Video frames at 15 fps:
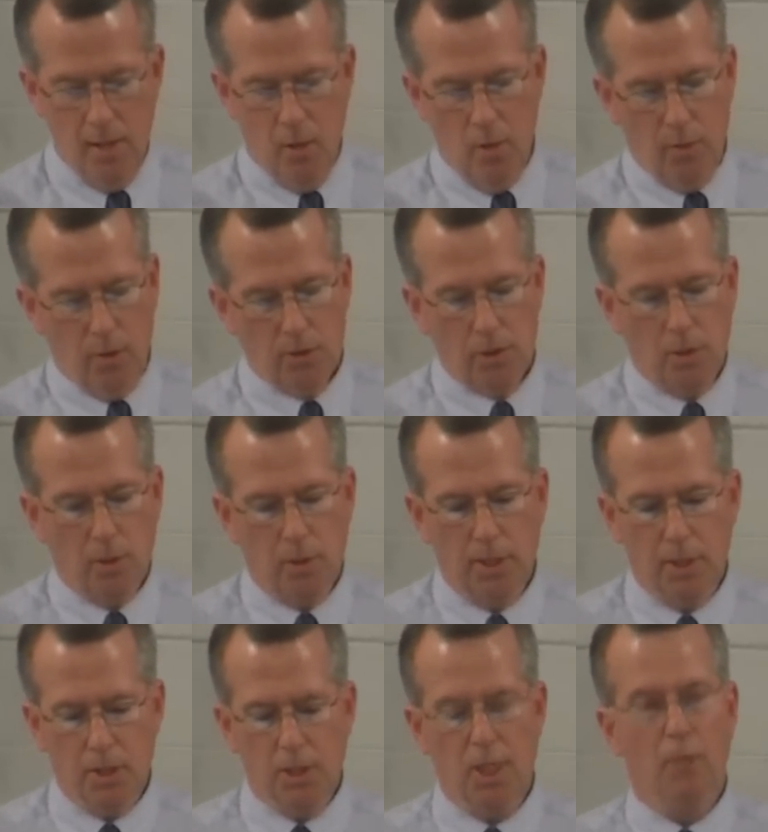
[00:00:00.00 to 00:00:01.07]
We've also looked
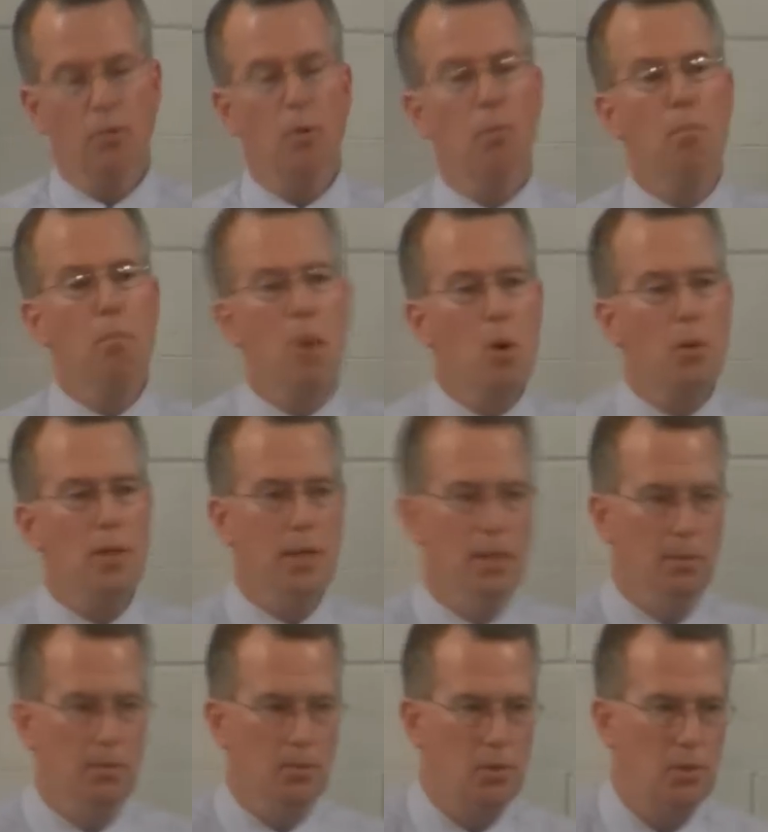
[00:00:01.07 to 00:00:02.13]
at several
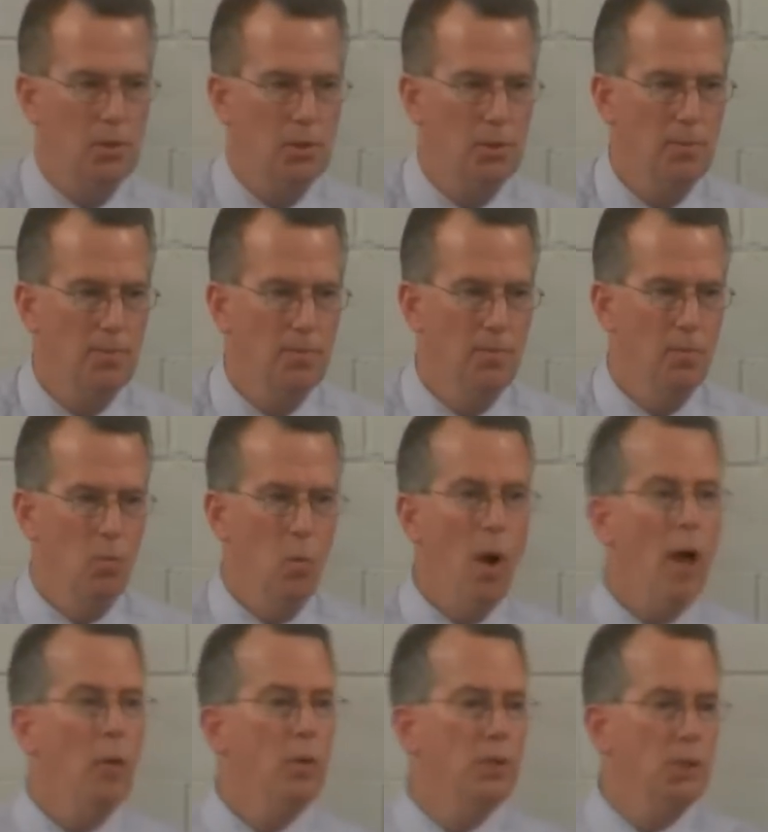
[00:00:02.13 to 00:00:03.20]
motives
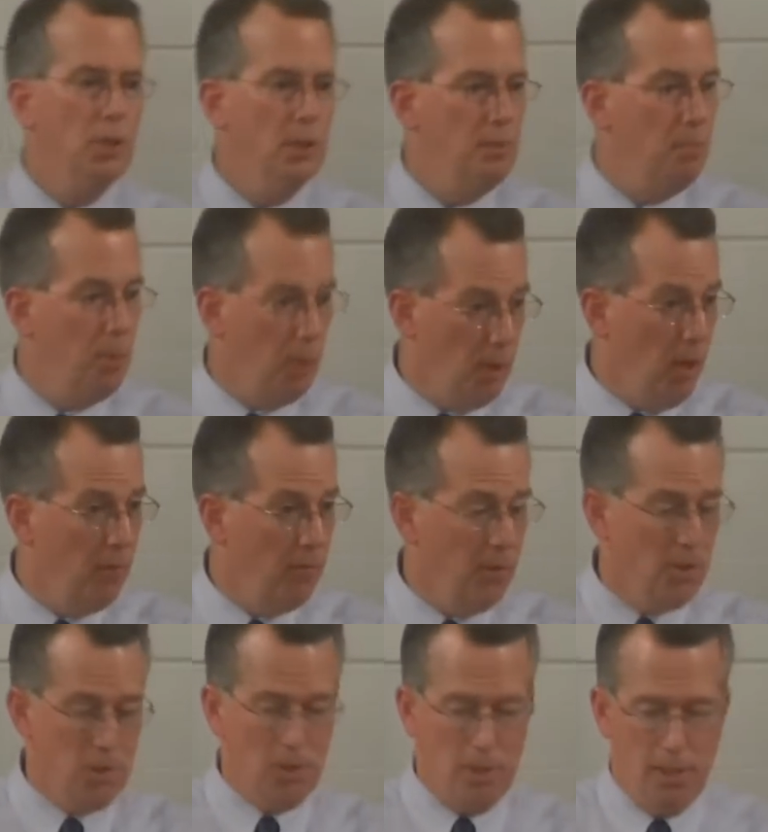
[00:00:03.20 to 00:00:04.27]
why we should put off
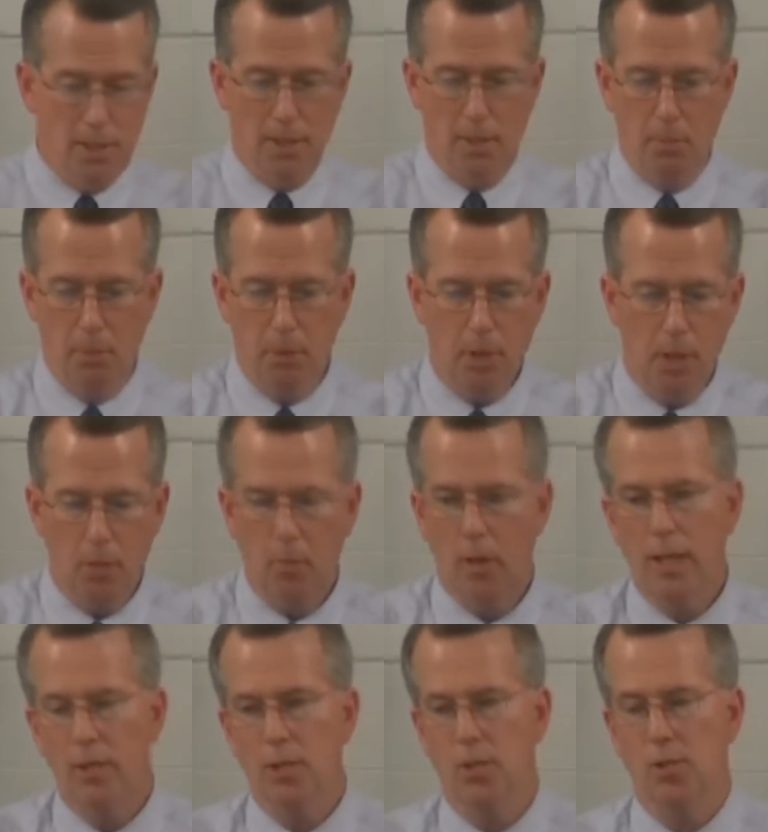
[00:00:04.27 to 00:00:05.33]
our sin and put on
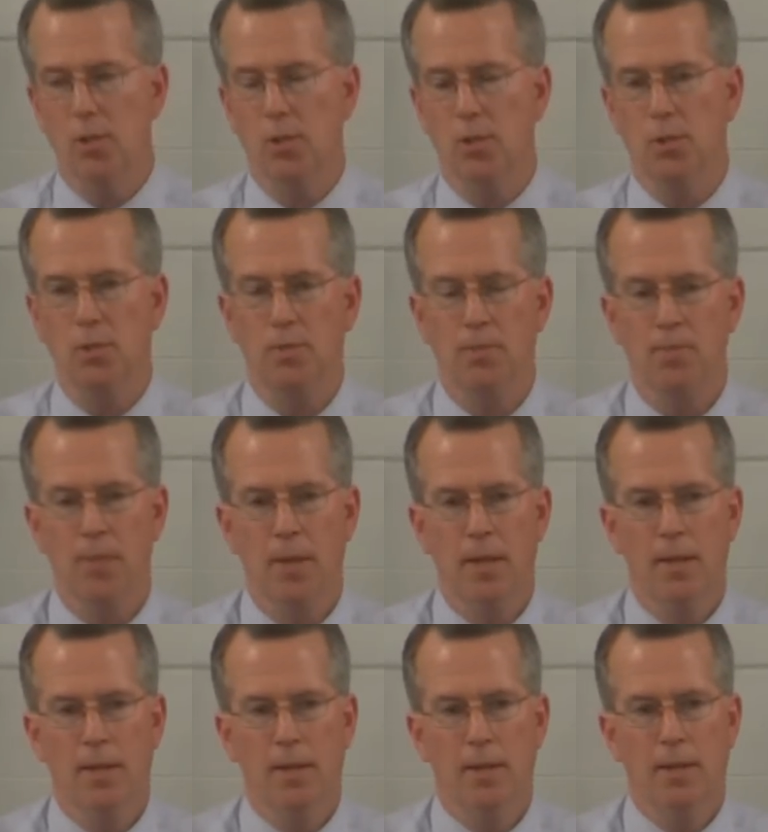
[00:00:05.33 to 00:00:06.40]
righteousness,
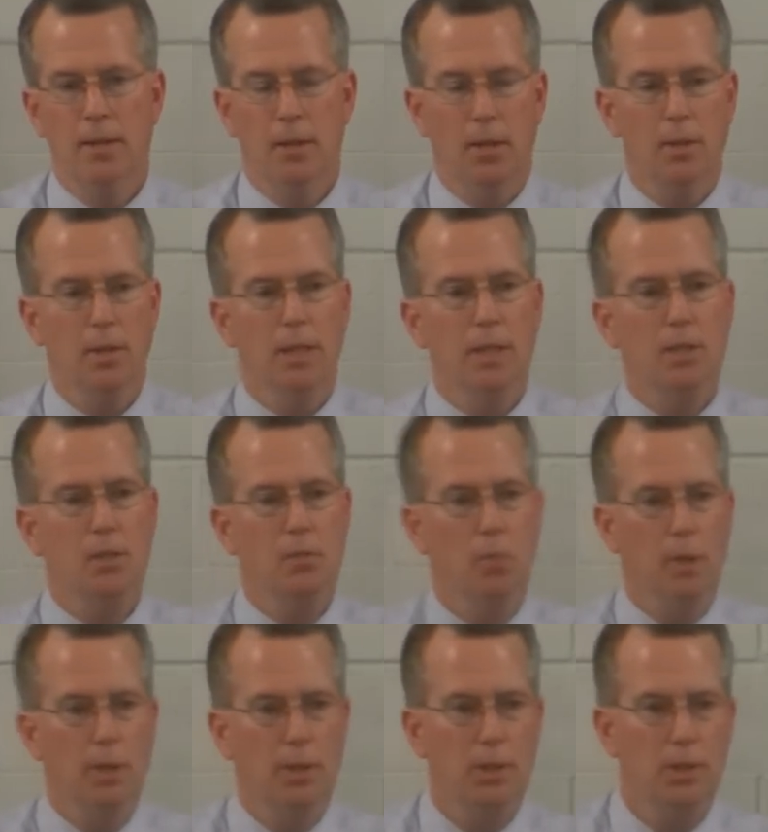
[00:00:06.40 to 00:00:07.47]
not the least of
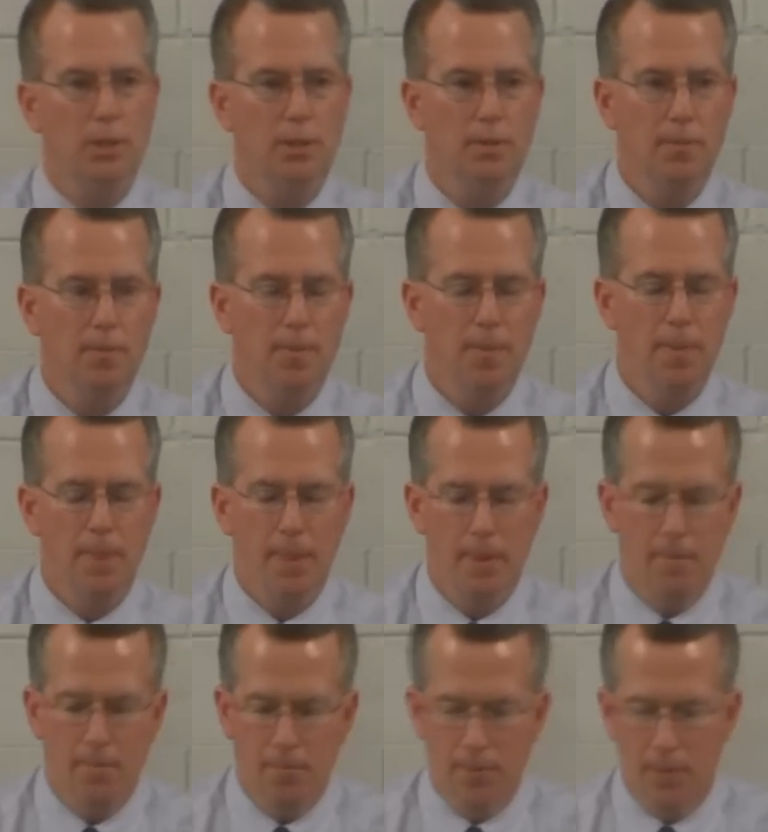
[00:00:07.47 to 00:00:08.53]
which
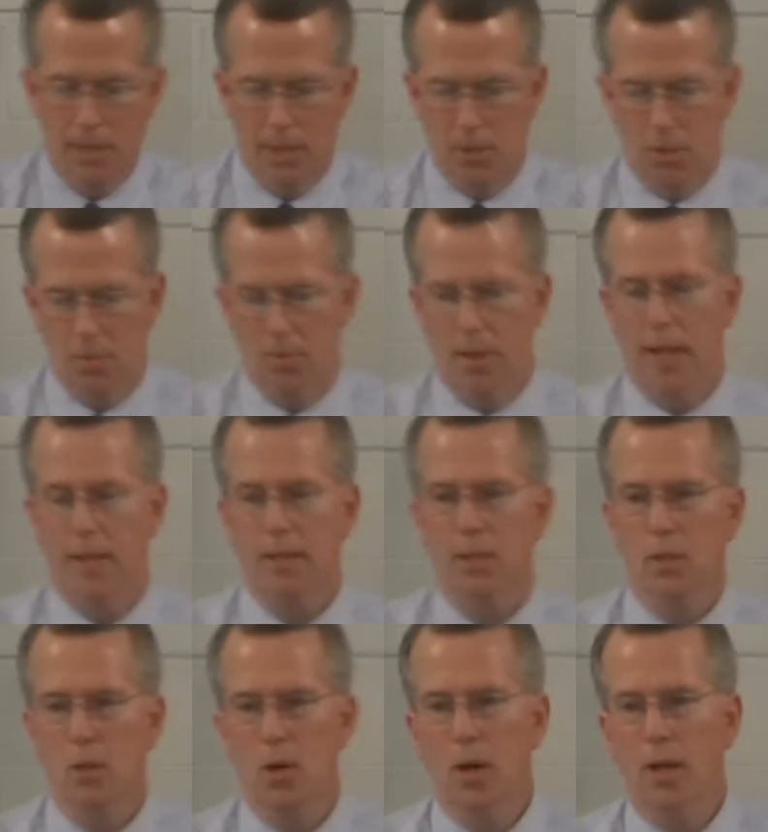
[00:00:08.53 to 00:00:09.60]
is the fact
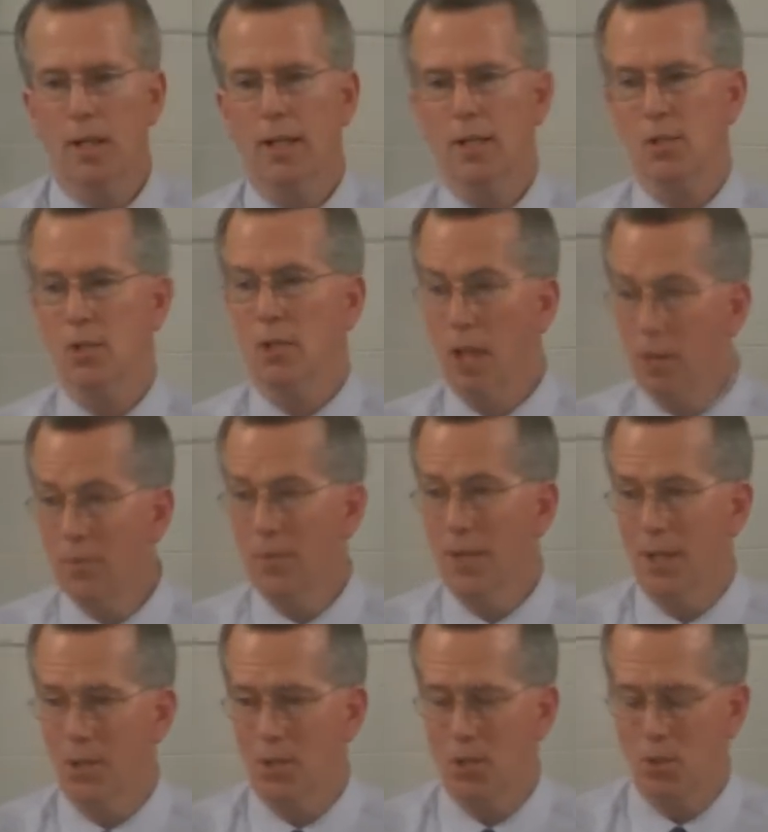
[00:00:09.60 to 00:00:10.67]
that God has loved
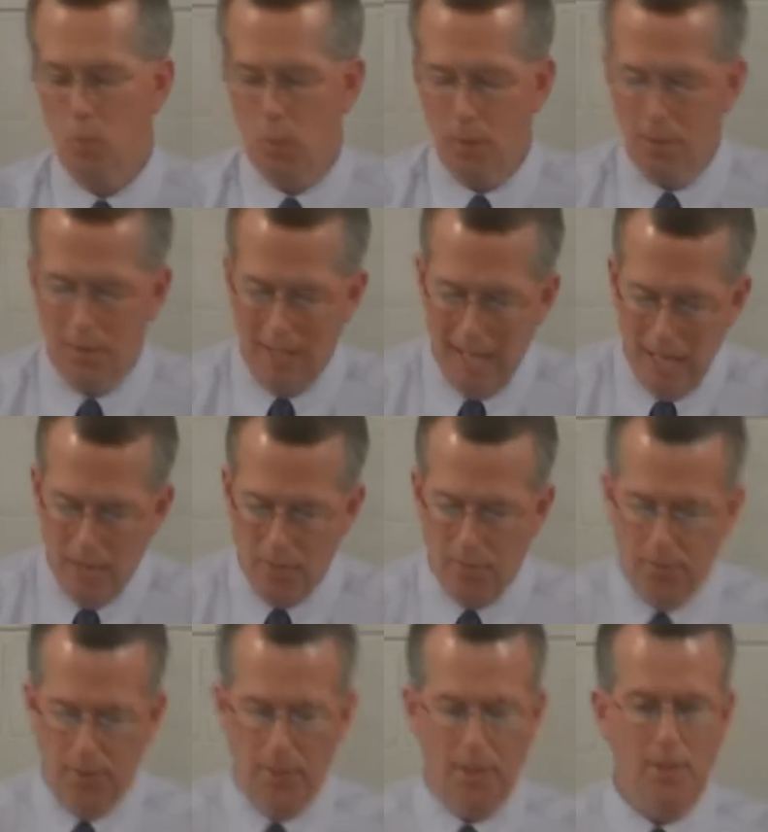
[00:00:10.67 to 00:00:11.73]
us with
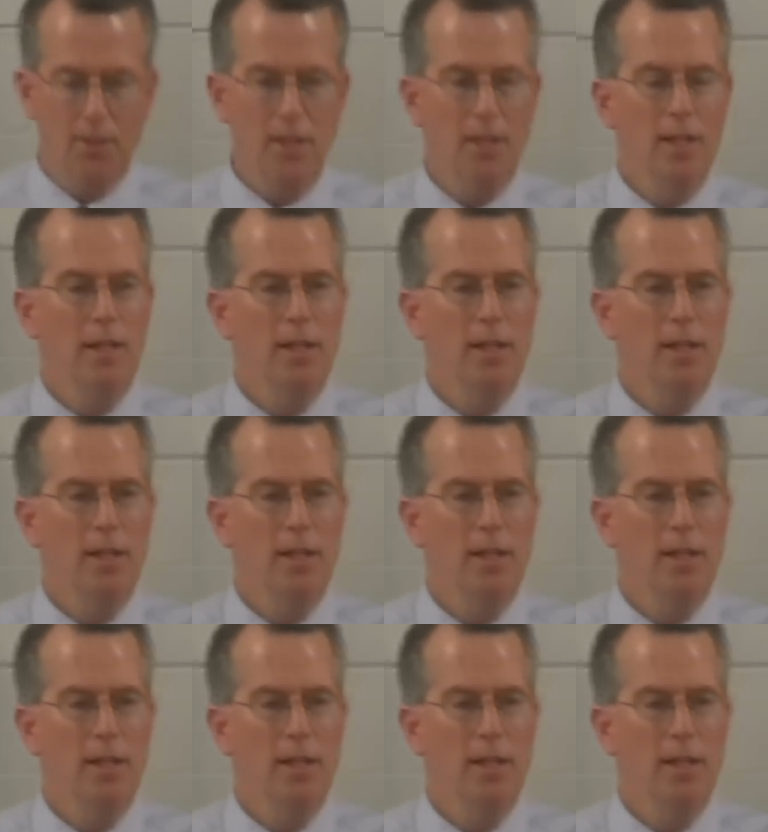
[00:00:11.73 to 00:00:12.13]
infinite